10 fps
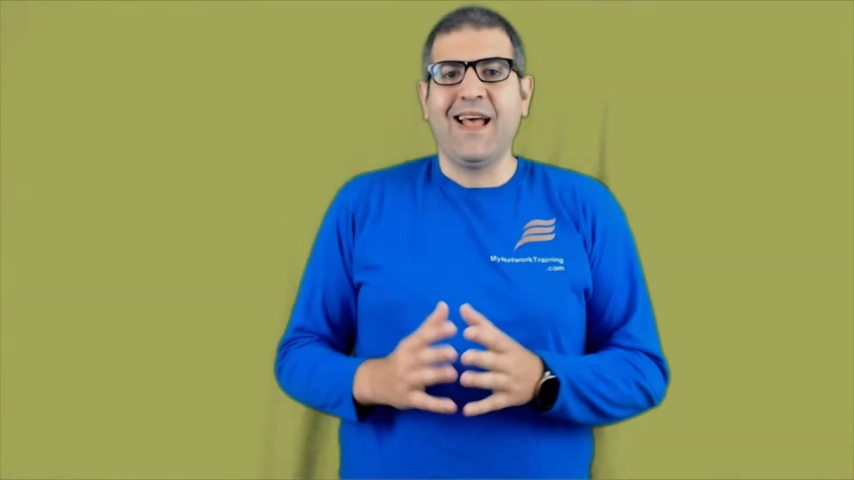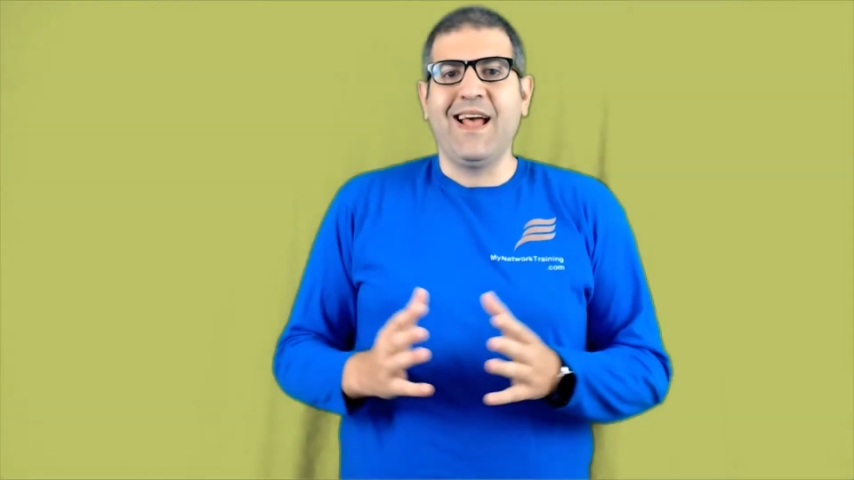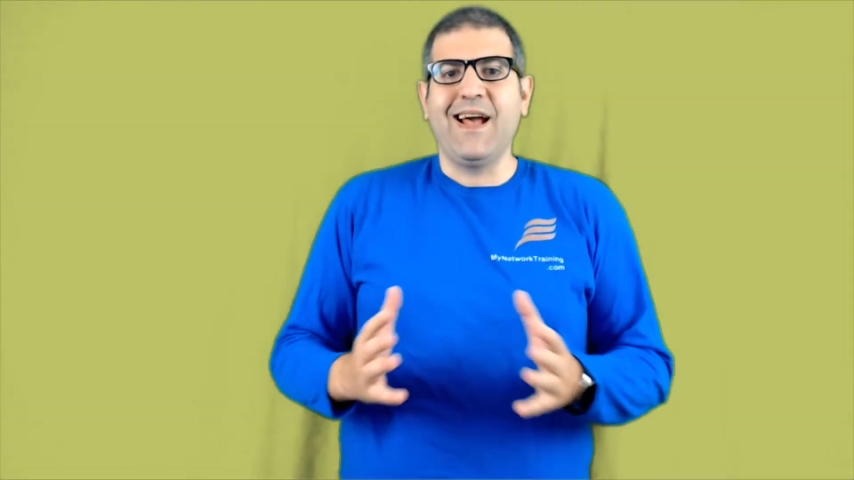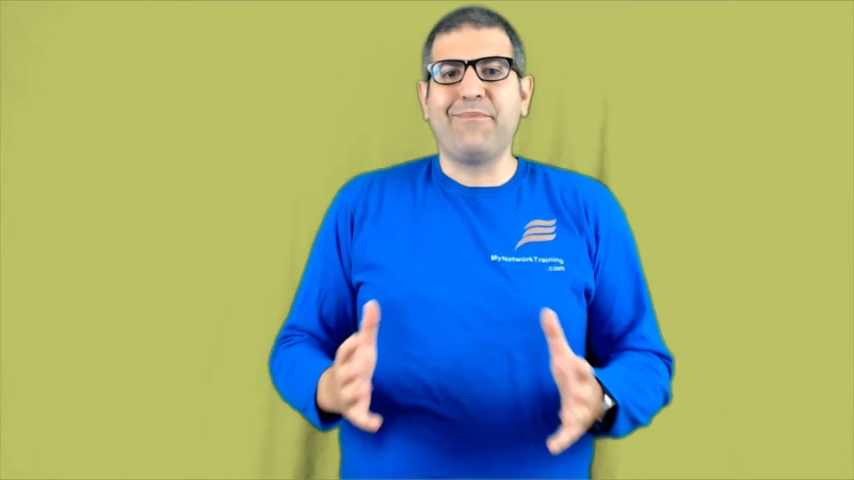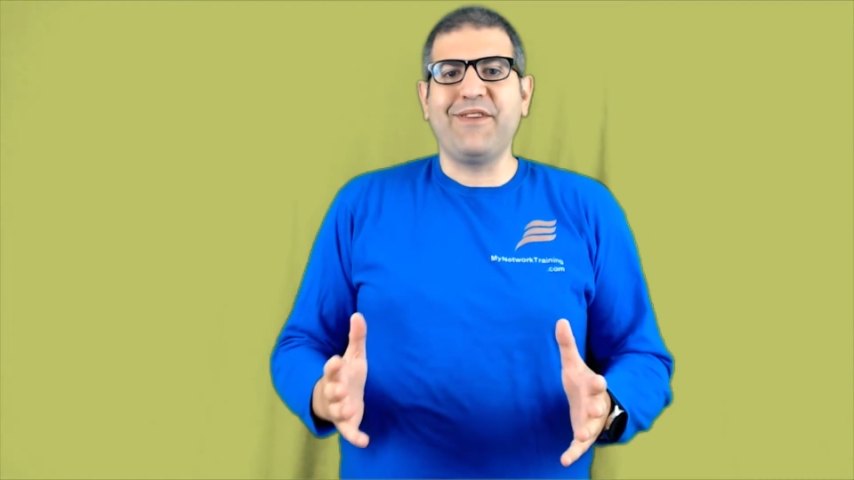
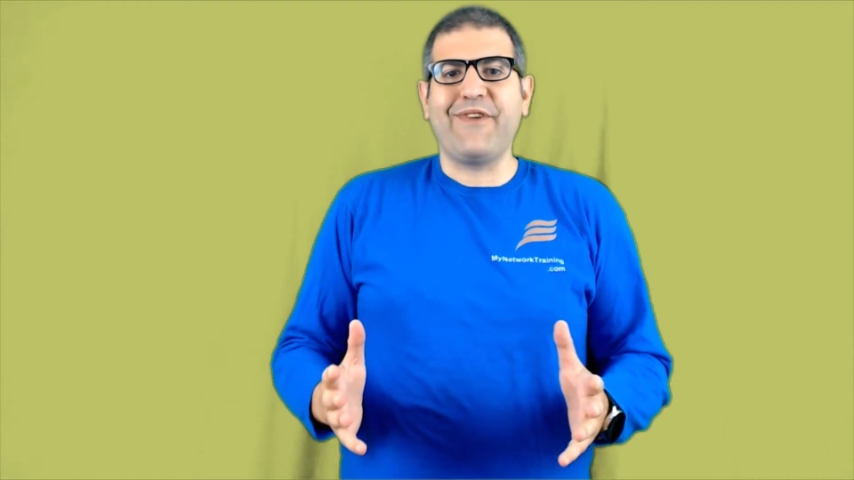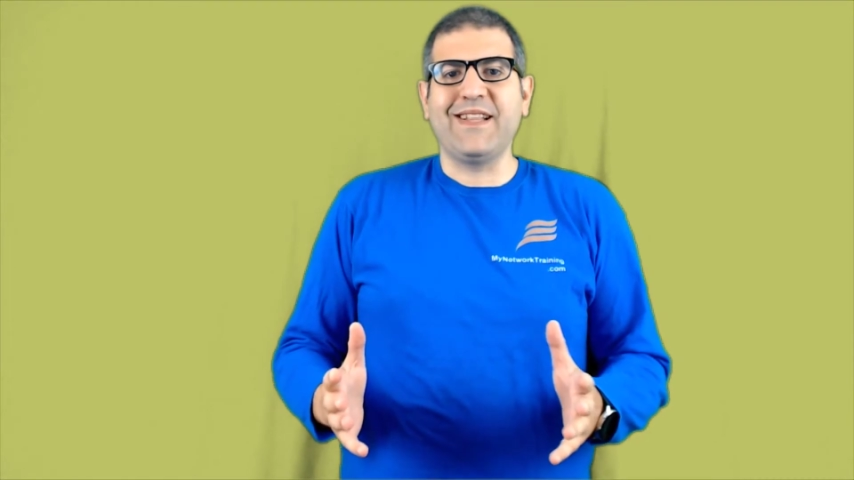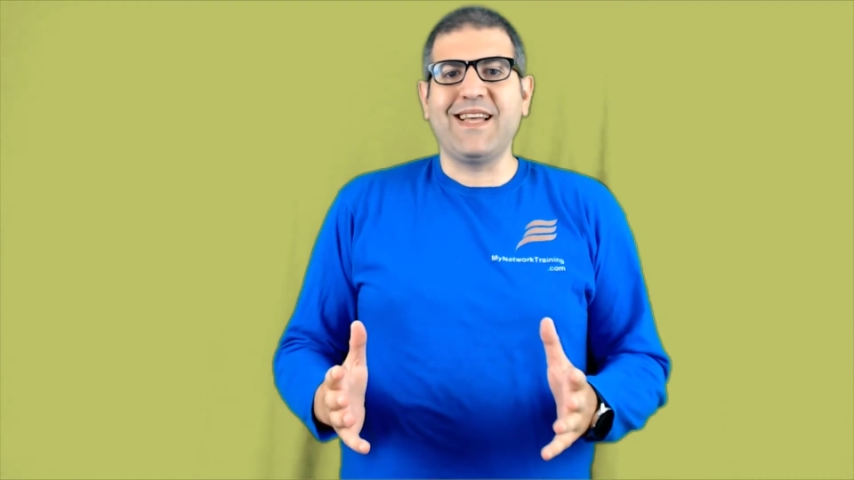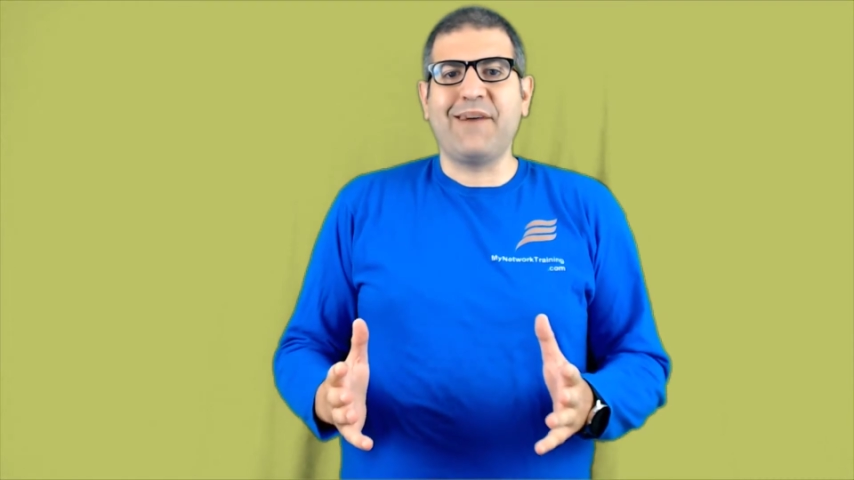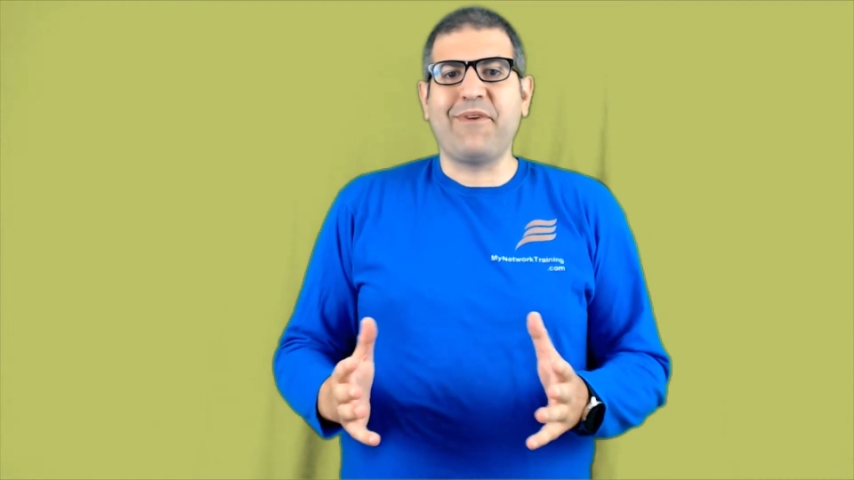A brief
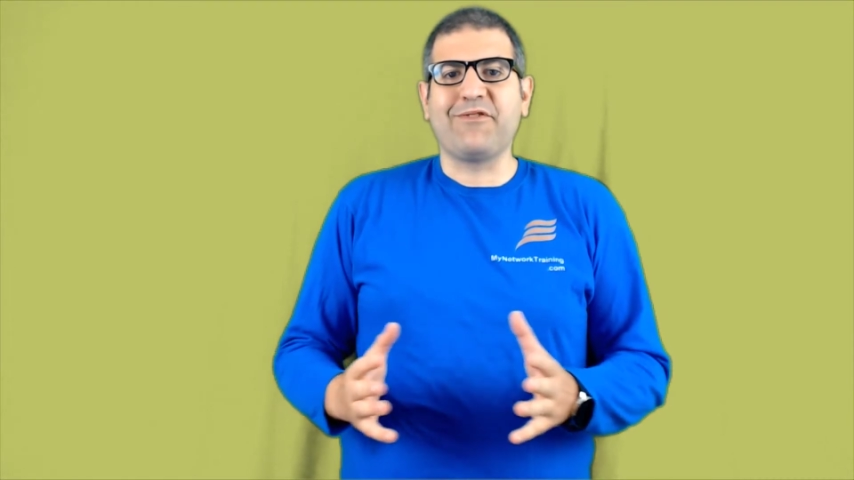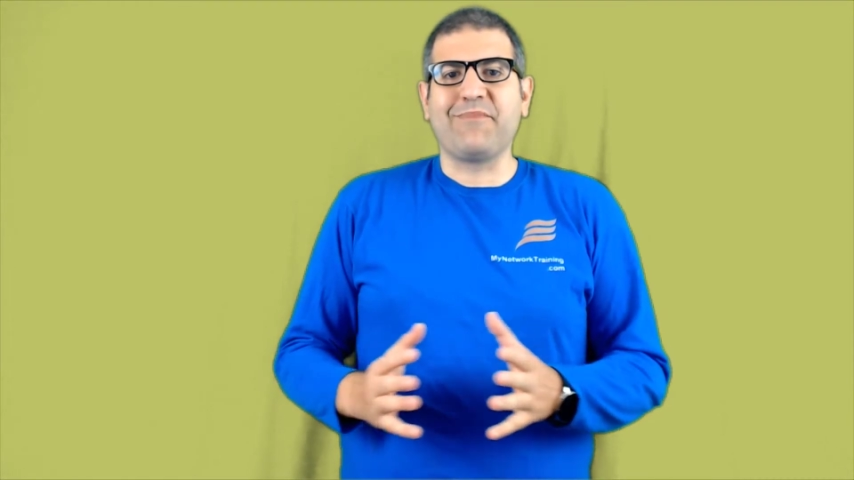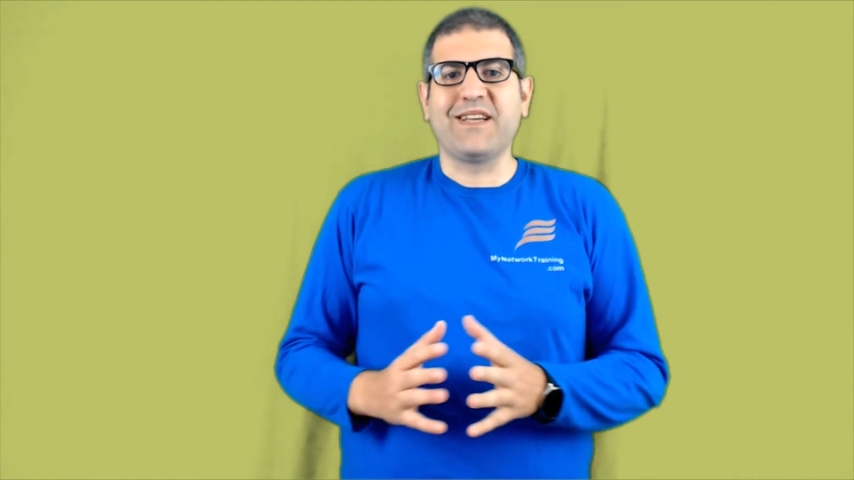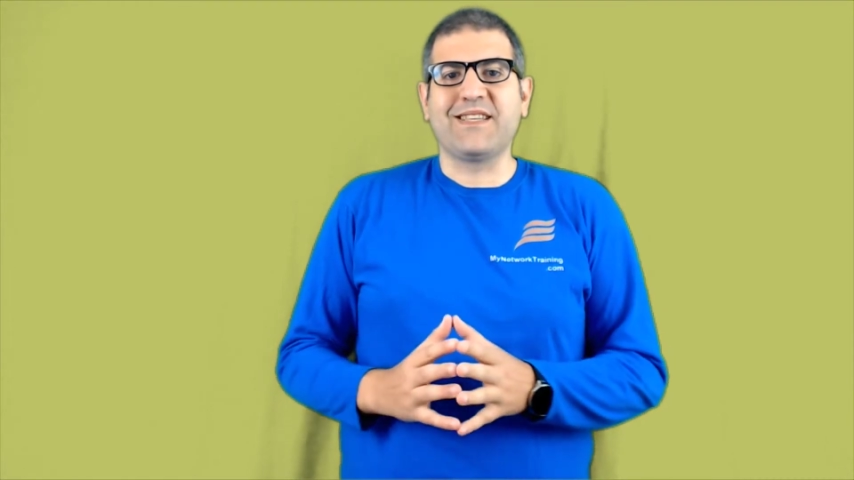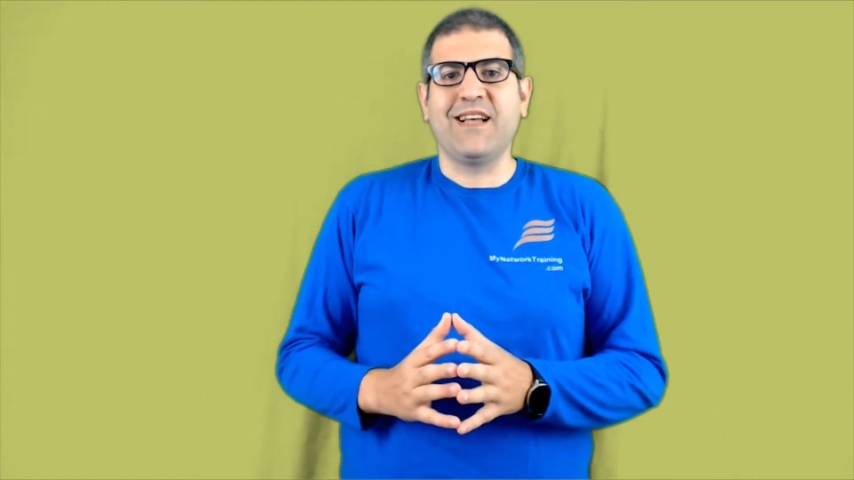idea about
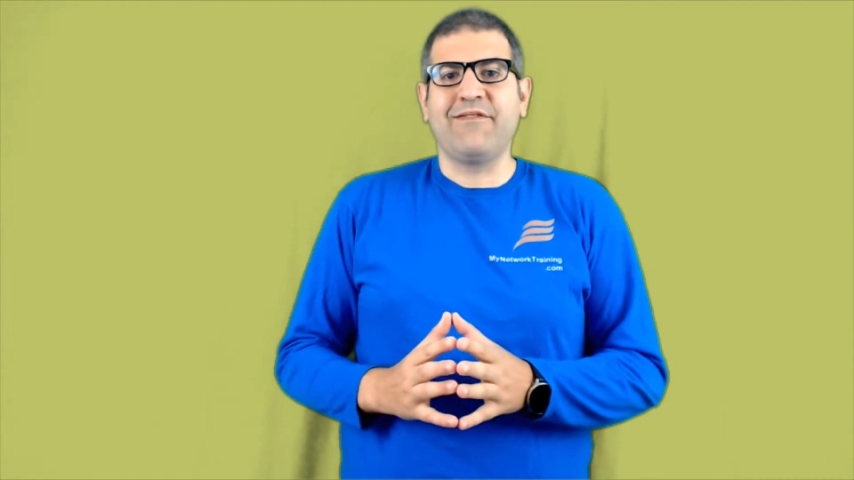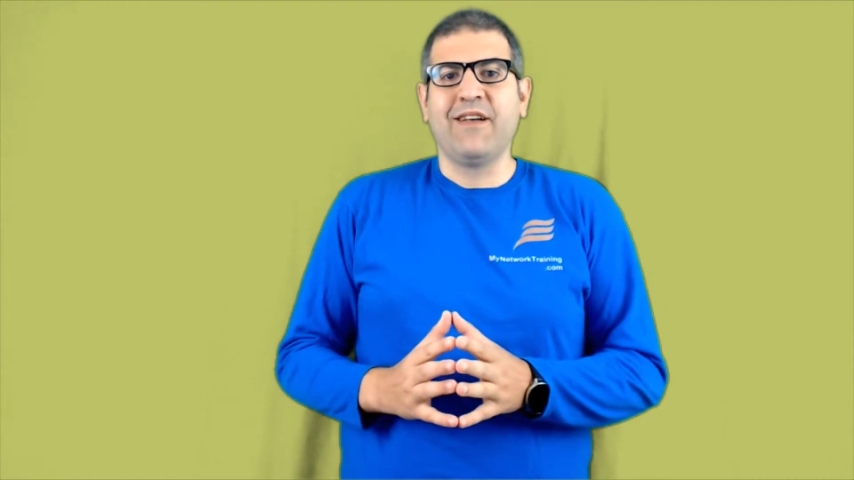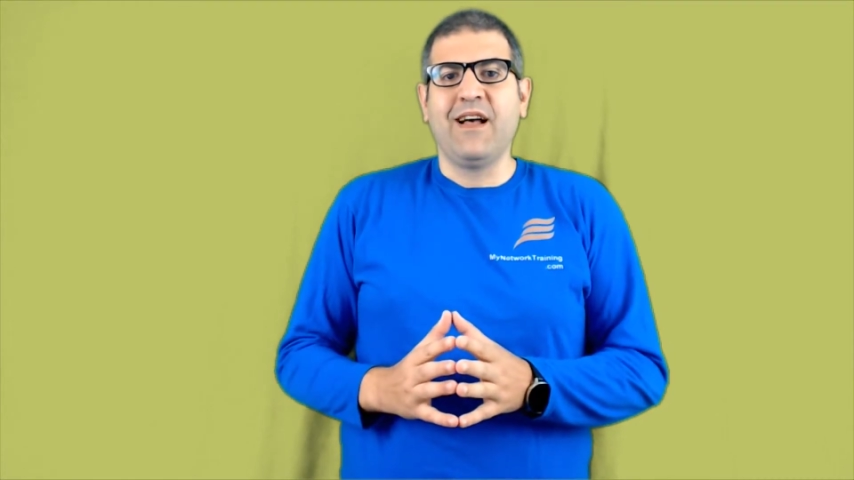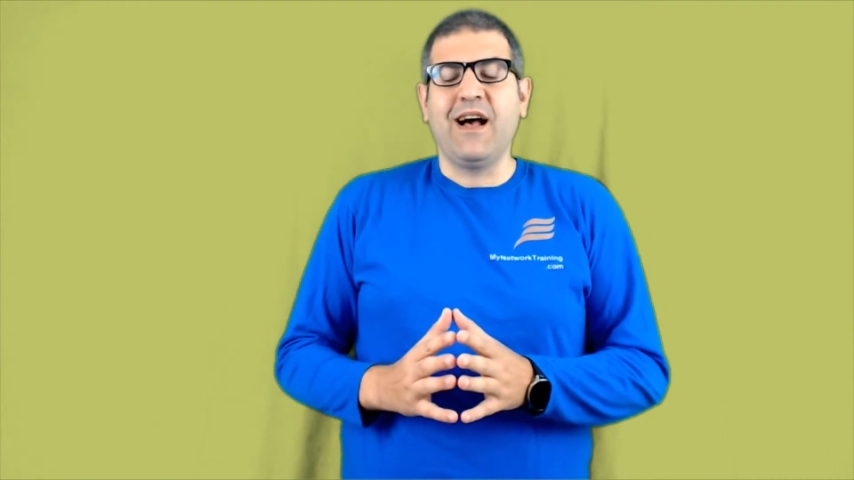myself.